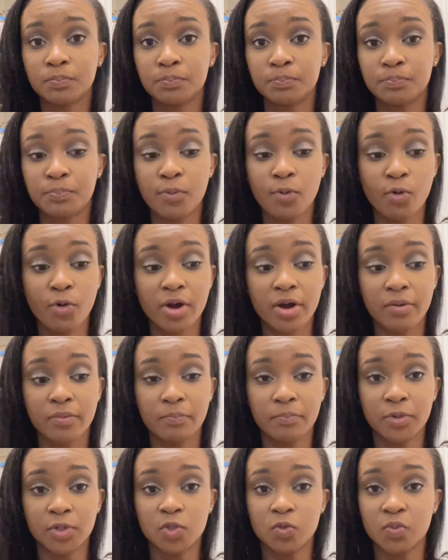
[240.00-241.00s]
pour
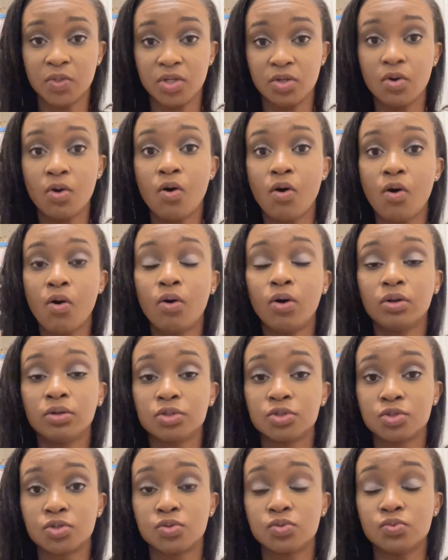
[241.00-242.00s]
between all
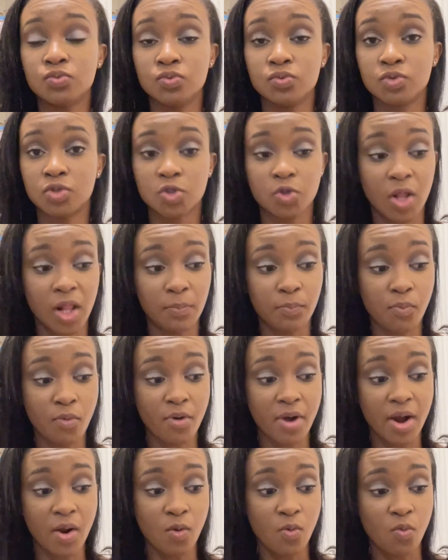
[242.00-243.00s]
two. So I'll pour
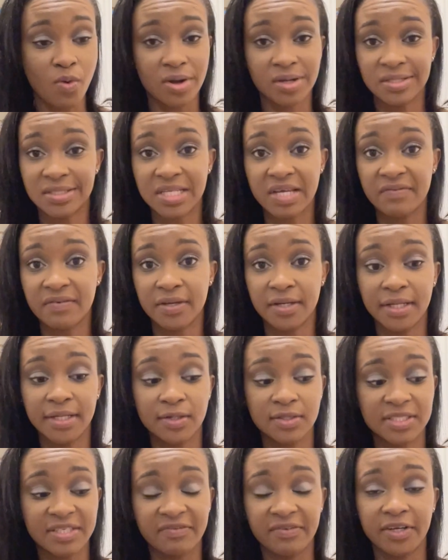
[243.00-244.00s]
at 170,
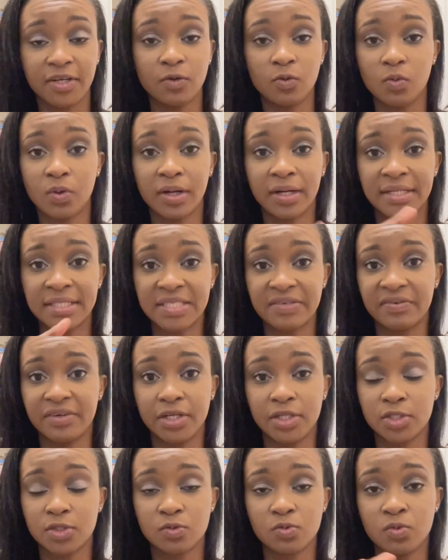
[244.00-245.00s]
71,
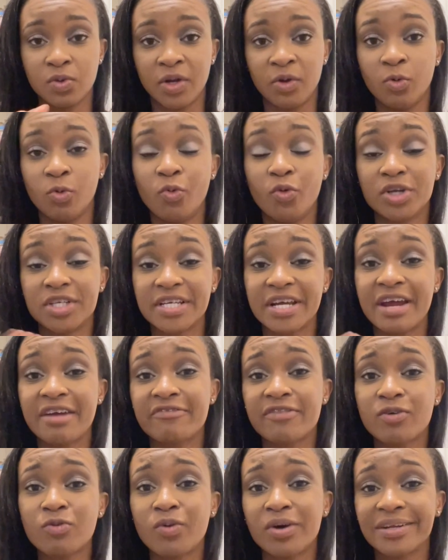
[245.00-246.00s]
72, and
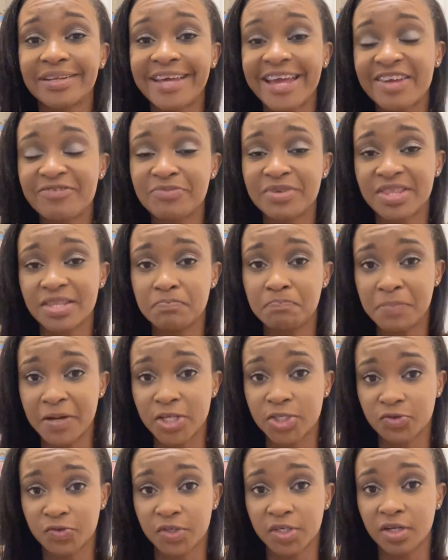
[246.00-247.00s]
whichever one gave me the
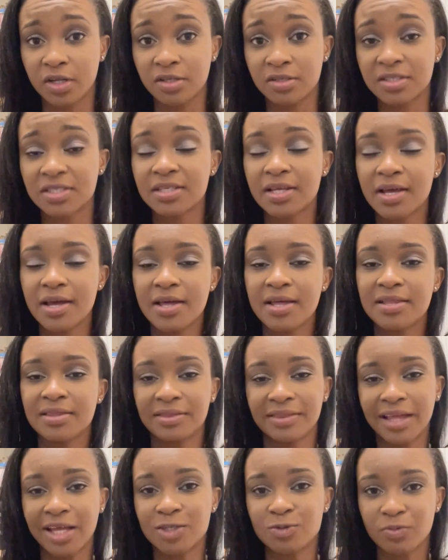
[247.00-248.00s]
best results,
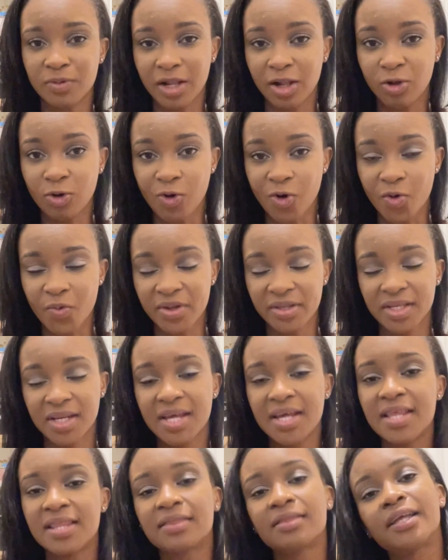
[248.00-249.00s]
that's what I'll go with.
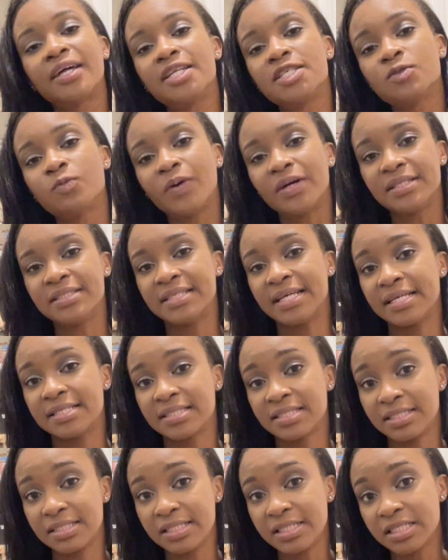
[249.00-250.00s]
That is what
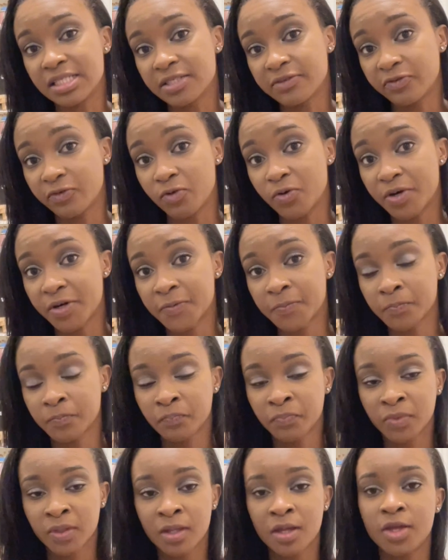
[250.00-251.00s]
testing is for.
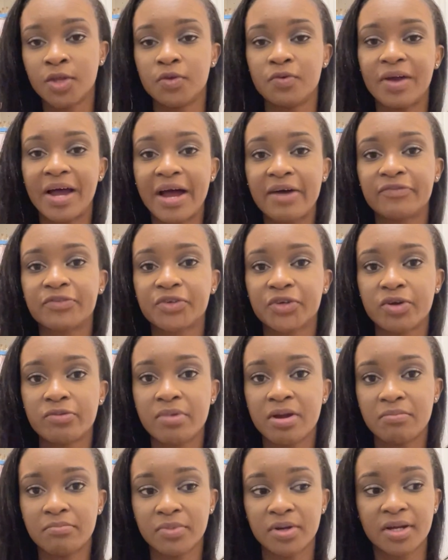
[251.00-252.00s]
You have to
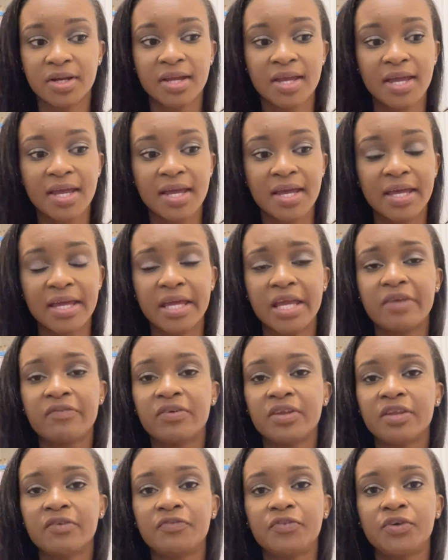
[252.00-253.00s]
remember,
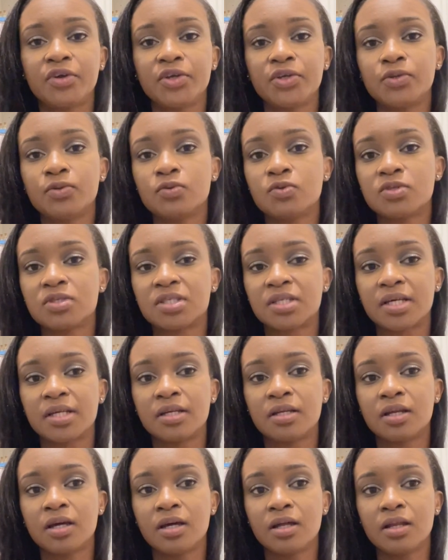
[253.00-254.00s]
even if you're using